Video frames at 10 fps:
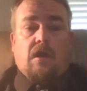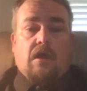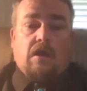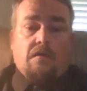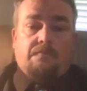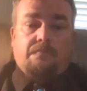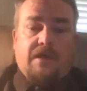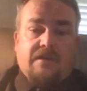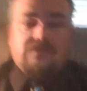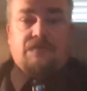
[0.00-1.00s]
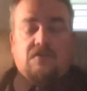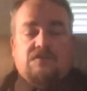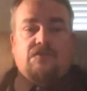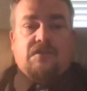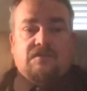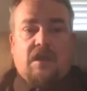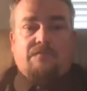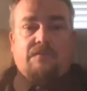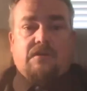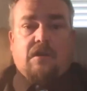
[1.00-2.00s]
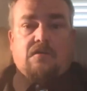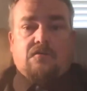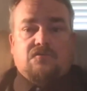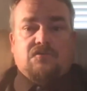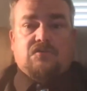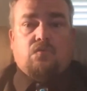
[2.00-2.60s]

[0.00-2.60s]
But as far as for the assignment goes,